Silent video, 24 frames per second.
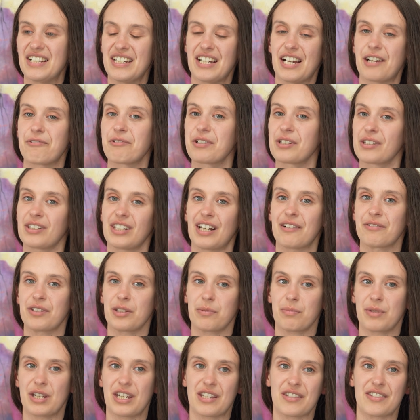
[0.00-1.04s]
really love that
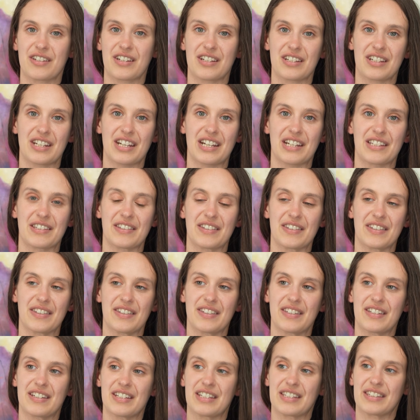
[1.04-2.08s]
painting, and
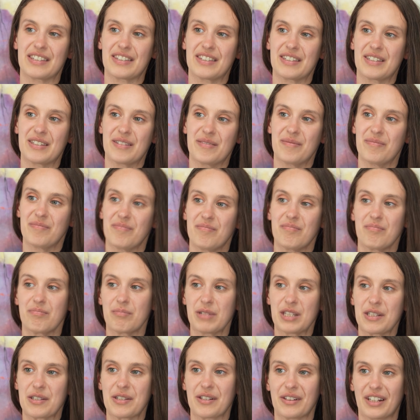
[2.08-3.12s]
it
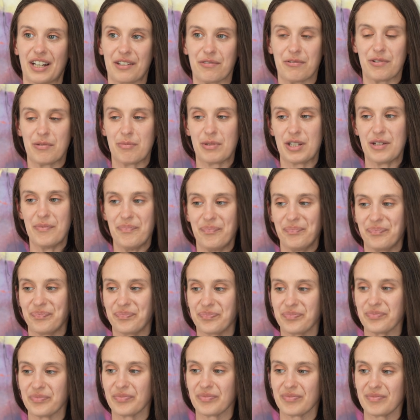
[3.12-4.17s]
means a lot for me.
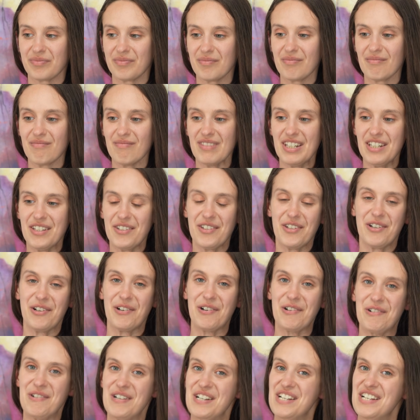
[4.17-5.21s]

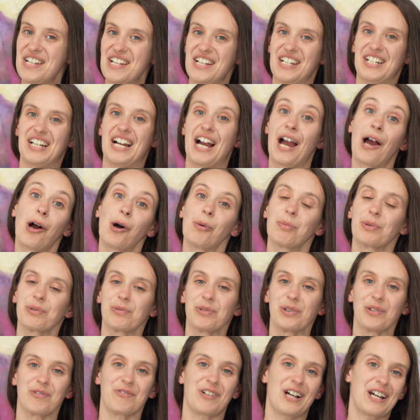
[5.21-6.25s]
So I hope it
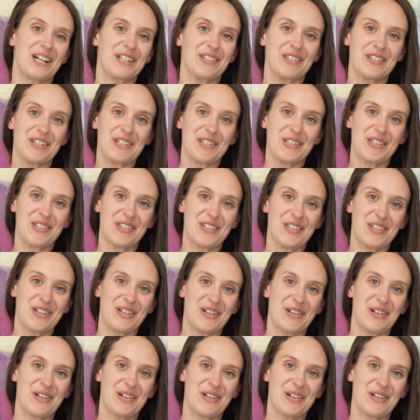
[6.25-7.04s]
will find its